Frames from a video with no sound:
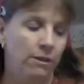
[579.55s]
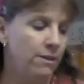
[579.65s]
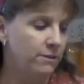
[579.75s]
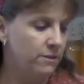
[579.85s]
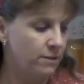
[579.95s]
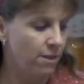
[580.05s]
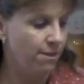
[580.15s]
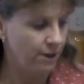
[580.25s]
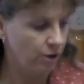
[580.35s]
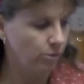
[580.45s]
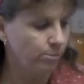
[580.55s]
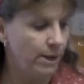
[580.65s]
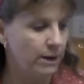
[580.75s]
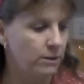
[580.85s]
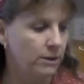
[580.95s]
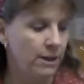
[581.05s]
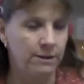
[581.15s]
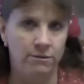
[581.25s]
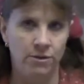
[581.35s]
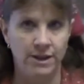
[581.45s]
This is a thinner metal,
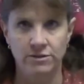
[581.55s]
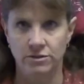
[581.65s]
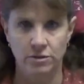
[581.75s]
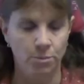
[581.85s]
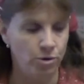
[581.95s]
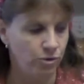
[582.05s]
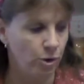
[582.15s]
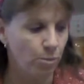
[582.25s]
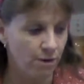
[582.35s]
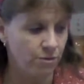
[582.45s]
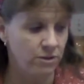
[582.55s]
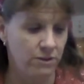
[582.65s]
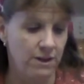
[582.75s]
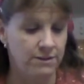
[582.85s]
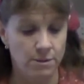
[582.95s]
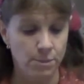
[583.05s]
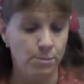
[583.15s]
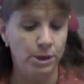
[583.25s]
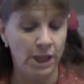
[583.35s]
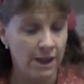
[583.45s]
so that's just a personal preference thing. Some
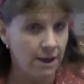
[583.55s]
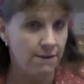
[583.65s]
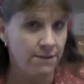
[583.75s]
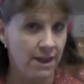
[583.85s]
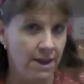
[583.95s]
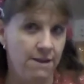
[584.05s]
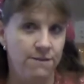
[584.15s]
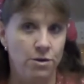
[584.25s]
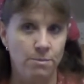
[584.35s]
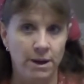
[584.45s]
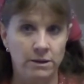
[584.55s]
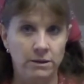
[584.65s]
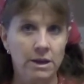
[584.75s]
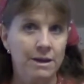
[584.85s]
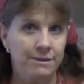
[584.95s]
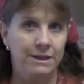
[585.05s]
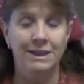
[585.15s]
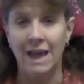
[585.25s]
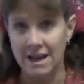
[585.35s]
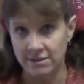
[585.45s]
people like having that heavier metal. It's going
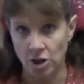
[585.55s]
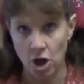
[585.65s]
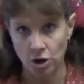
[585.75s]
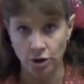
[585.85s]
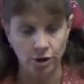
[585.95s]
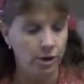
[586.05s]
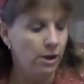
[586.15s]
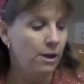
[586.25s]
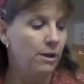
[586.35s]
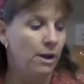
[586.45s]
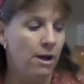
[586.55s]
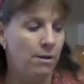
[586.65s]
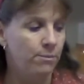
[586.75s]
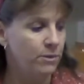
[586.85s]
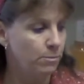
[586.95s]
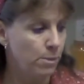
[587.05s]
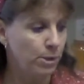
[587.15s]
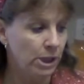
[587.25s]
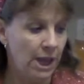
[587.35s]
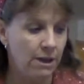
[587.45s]
to last longer. Some
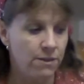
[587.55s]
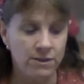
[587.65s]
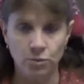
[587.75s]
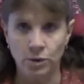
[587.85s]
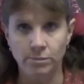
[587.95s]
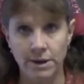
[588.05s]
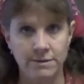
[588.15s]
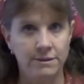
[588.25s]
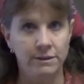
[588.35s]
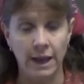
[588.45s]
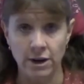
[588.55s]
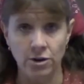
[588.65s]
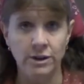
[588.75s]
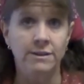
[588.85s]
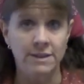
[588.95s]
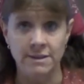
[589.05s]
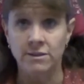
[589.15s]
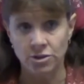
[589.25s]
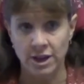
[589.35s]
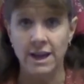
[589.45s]
people like this one because it's lighter and it's
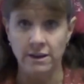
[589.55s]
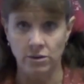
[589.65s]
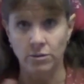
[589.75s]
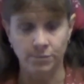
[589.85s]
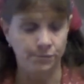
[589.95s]
easier to handle.